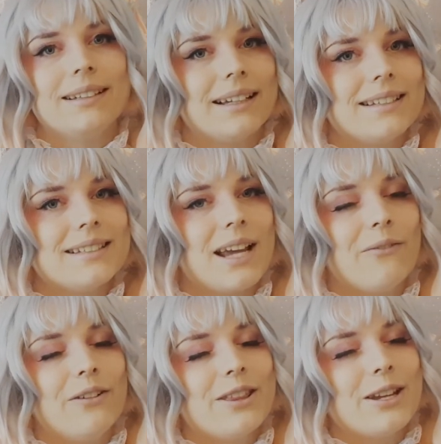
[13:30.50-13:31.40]
that's
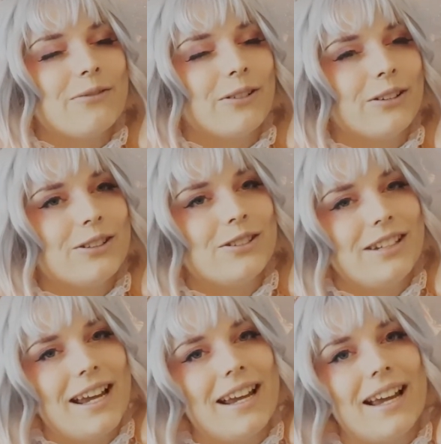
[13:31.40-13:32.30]
everything for
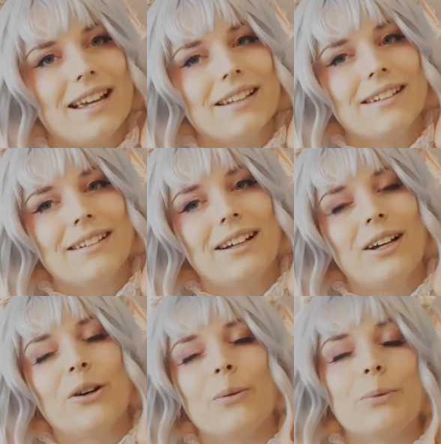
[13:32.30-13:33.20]
today and I
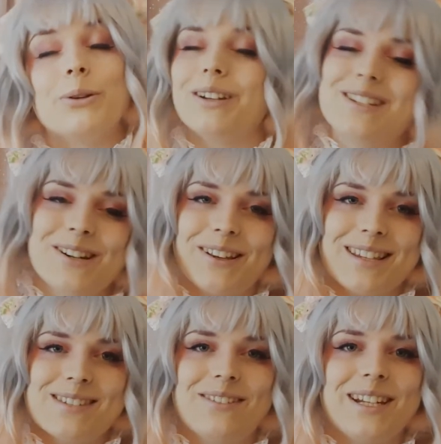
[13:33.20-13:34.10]
hope you enjoyed
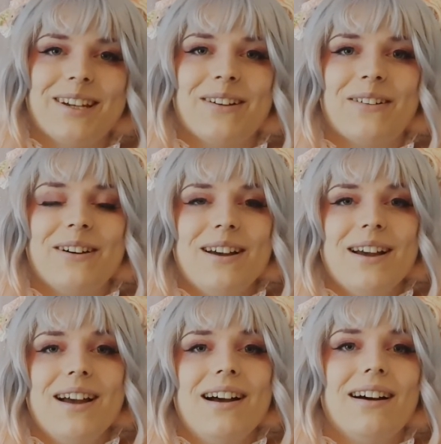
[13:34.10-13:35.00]
this video.
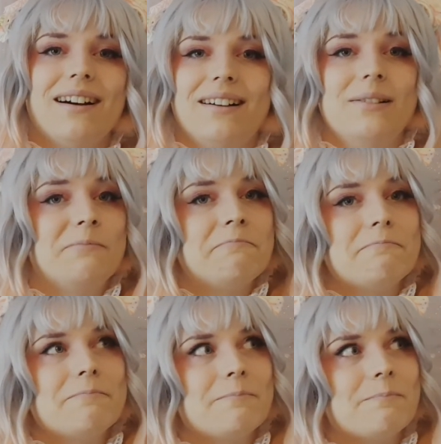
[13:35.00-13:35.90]
Um,
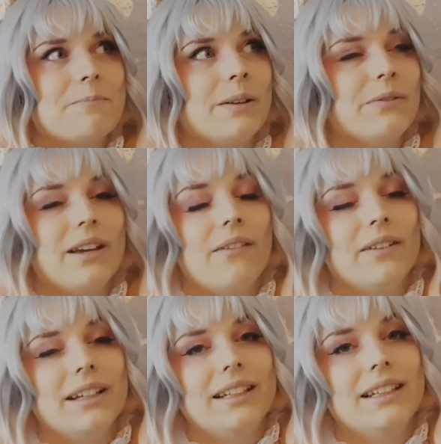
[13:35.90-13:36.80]
if you have
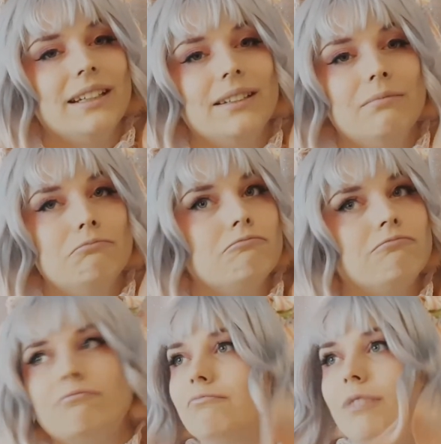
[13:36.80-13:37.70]
any
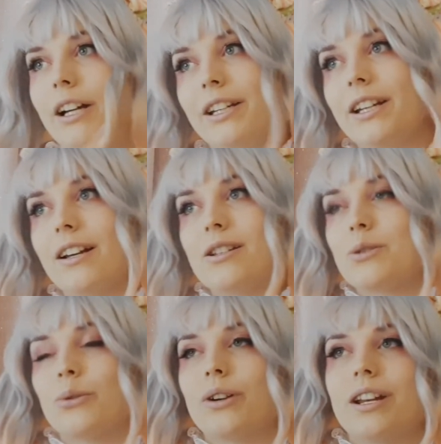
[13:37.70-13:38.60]
ideas
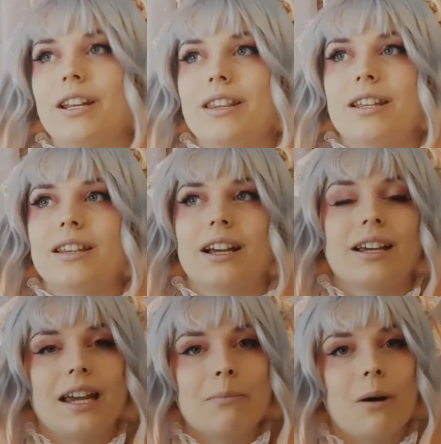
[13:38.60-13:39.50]
or anything that
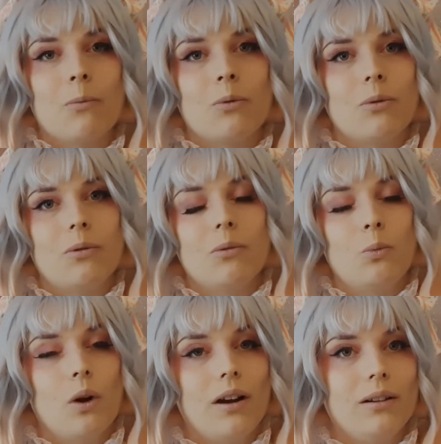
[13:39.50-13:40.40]
came up
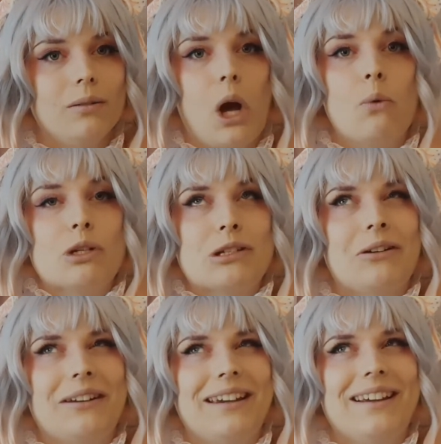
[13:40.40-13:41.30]
while I was
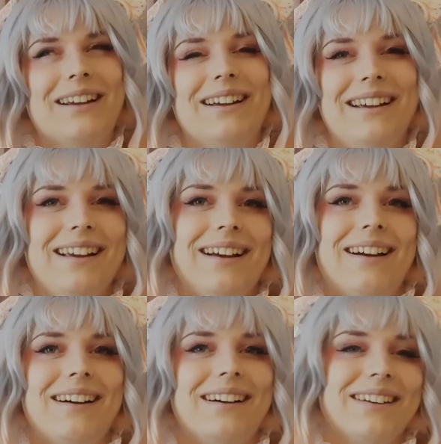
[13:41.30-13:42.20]
talking,
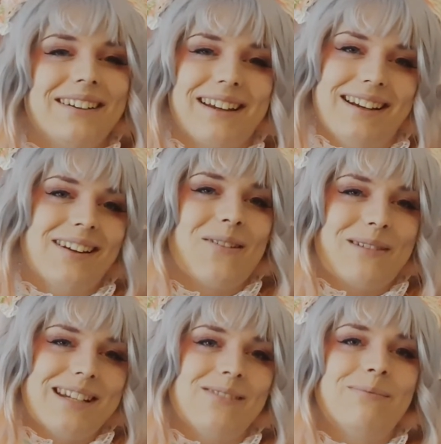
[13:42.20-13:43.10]
uh, you can
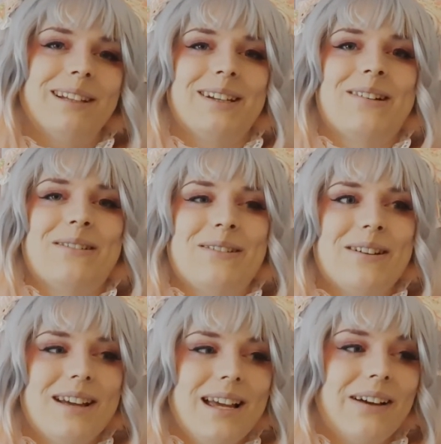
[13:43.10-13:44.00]
comment down below.
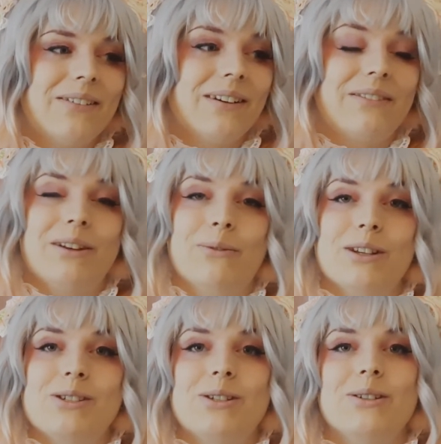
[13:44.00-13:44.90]
Or if you
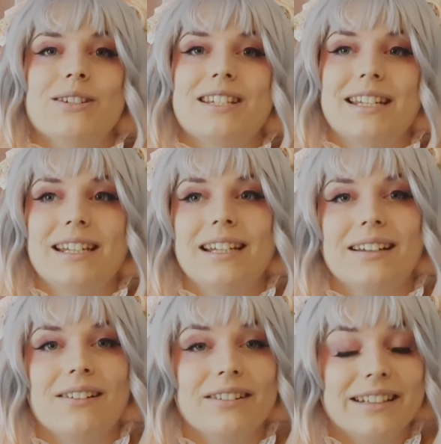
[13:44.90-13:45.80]
want to see
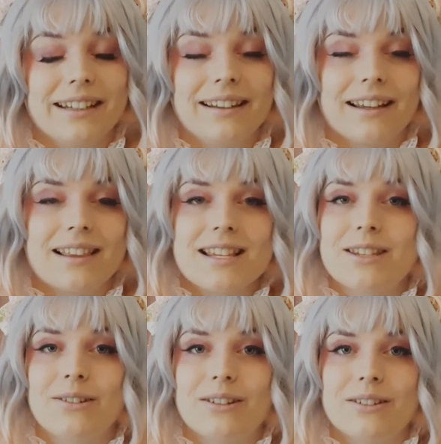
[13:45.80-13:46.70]
content like this,
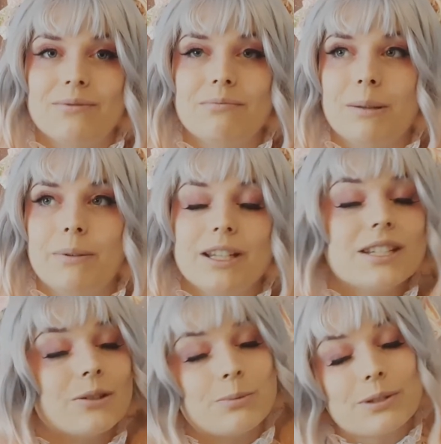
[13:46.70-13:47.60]
you could maybe
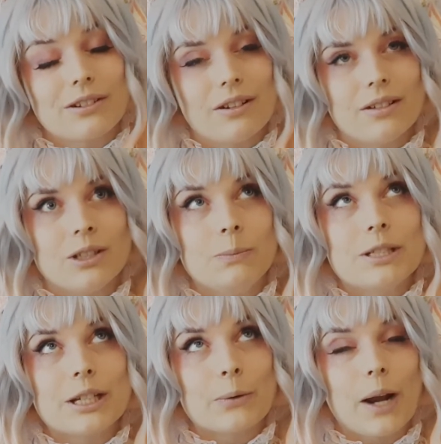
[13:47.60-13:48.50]
subs
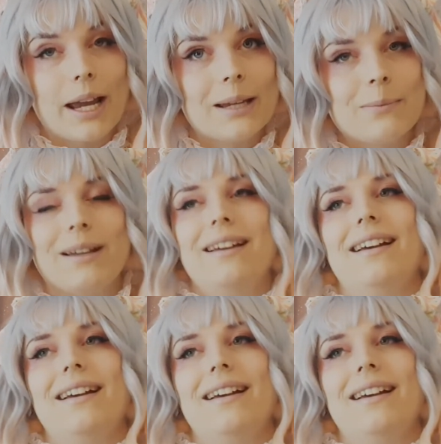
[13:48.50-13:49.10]
subscribe,